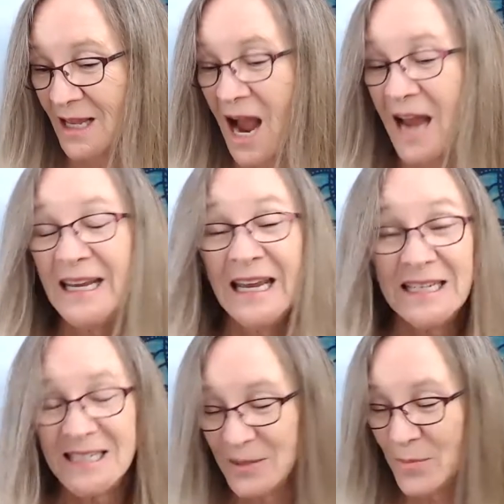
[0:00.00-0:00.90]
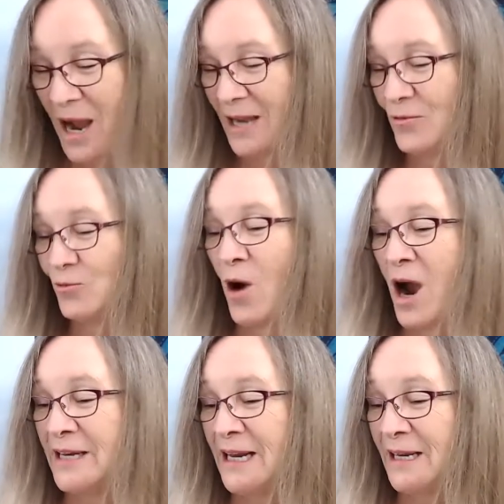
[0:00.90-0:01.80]
I ended by
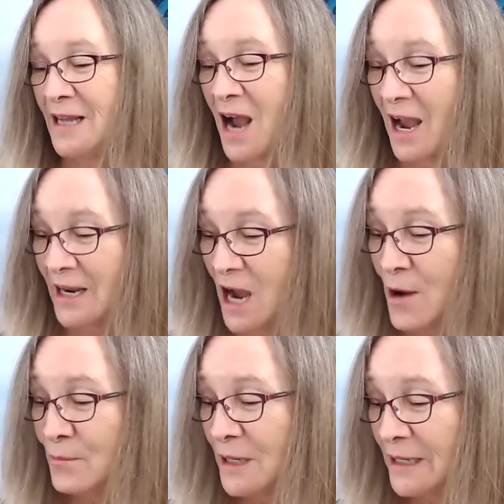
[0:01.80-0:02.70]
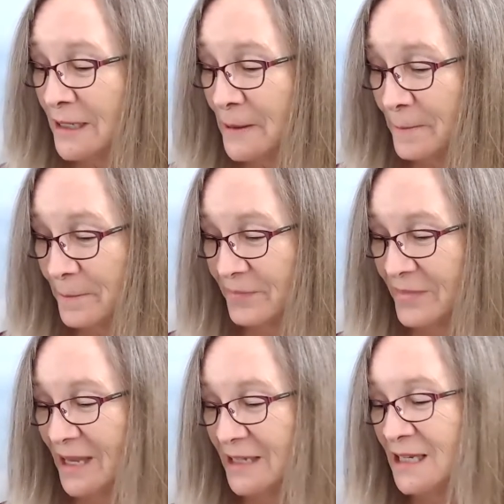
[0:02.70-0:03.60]
writing, I humbly
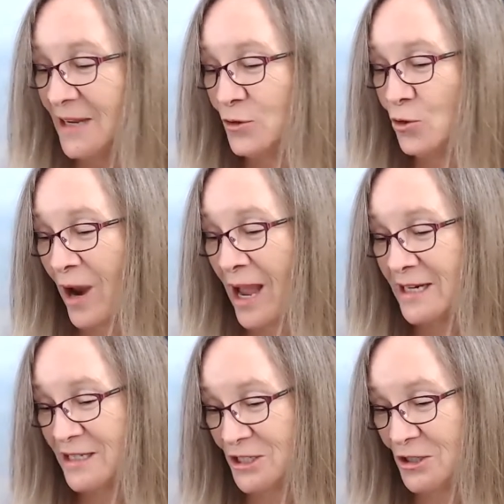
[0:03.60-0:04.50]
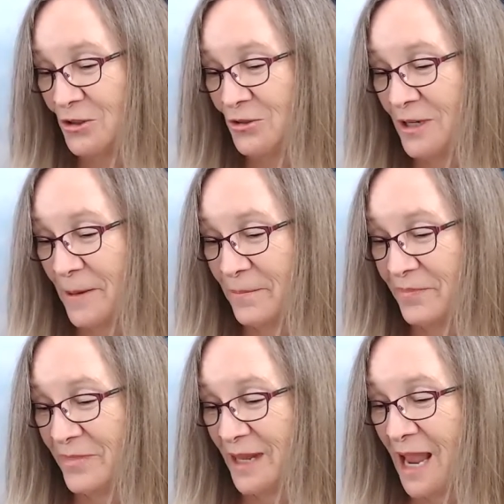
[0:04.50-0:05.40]
give gratitude
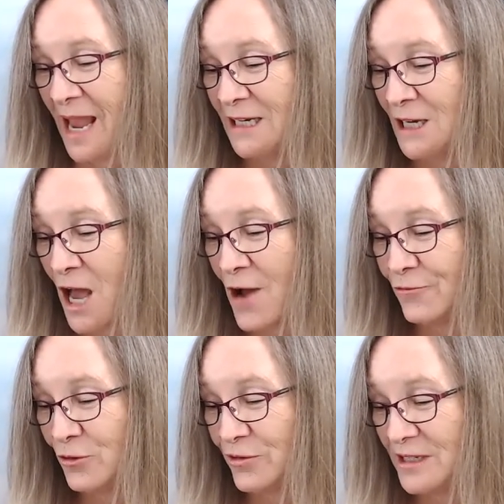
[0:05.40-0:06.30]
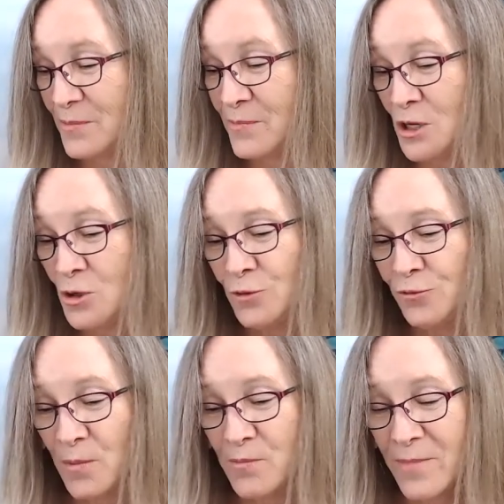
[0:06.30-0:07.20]
and love for these
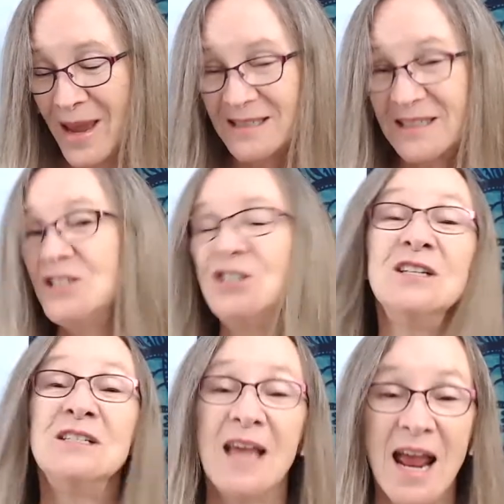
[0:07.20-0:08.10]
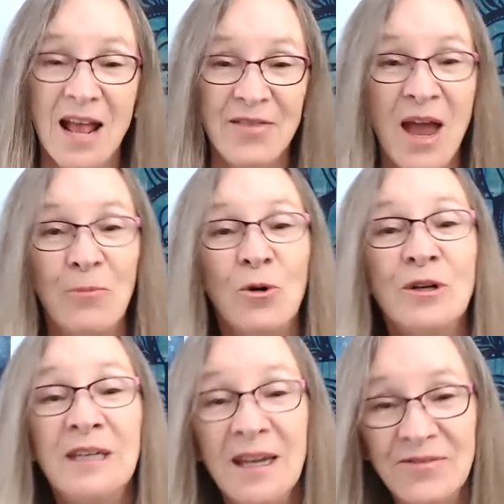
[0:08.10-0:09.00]
beautiful messages that were
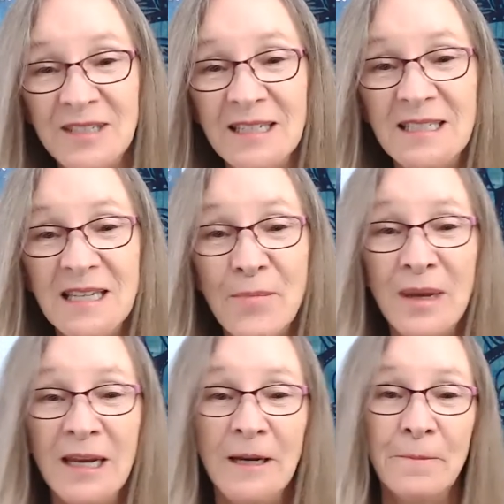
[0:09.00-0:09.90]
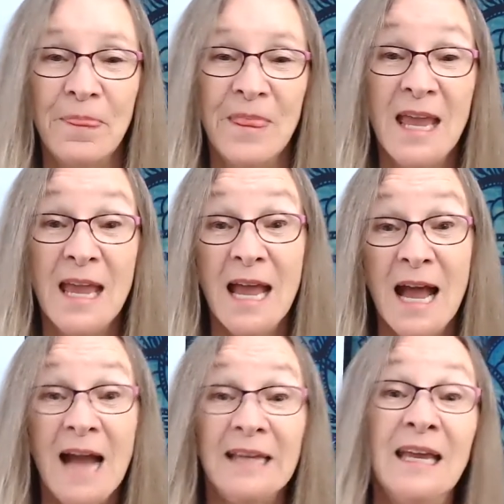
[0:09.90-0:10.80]
gifted to me.
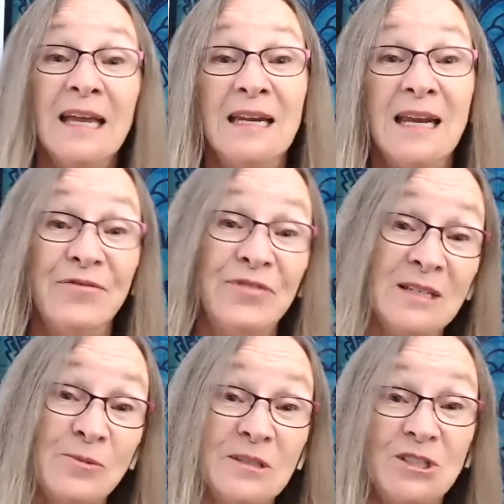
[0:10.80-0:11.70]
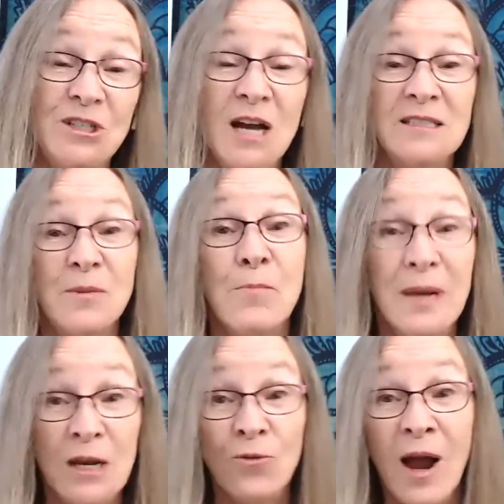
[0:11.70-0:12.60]
Again, if this was just
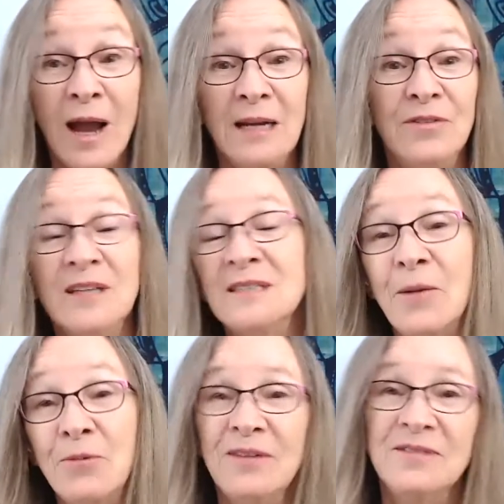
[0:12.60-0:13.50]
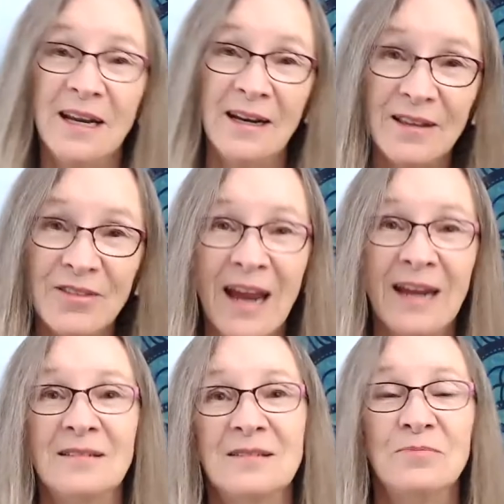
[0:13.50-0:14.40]
me writing this, I would have said,
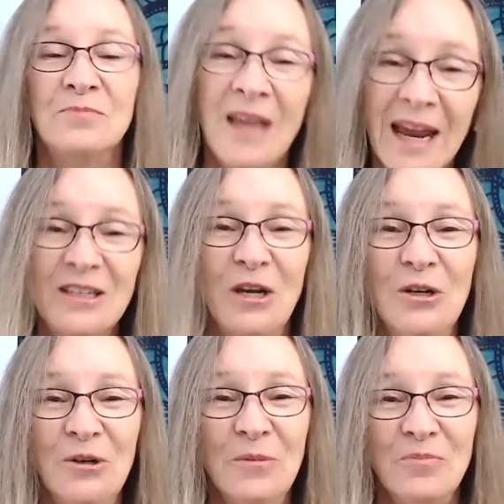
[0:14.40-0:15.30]
thanks, thank you.